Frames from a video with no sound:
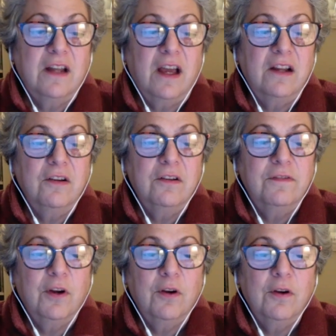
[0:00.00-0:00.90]
I heard
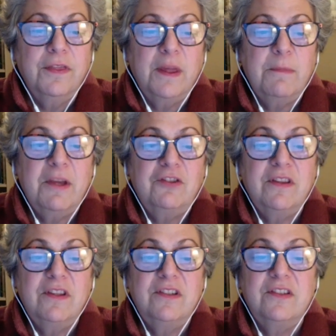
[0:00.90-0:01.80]
for Earth they measure
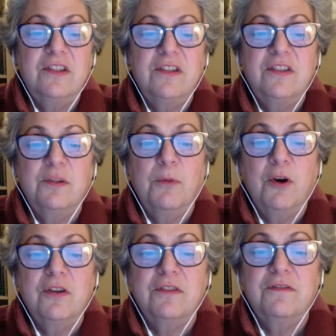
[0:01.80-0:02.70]
the distance to
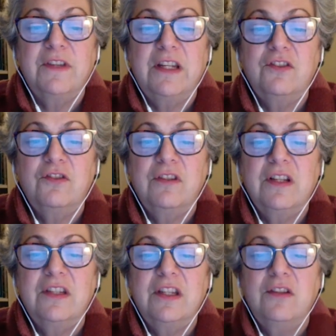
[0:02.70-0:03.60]
Mars or Venus
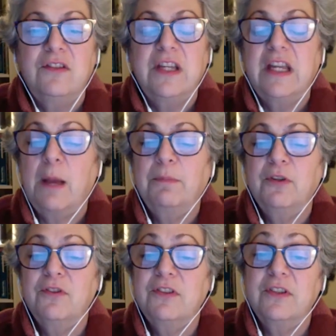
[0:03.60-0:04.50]
transit using
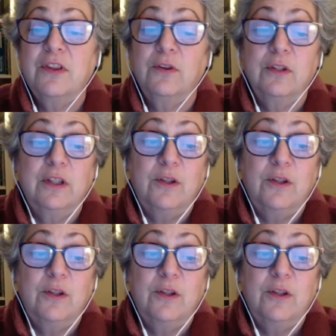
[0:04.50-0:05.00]
Kepler's third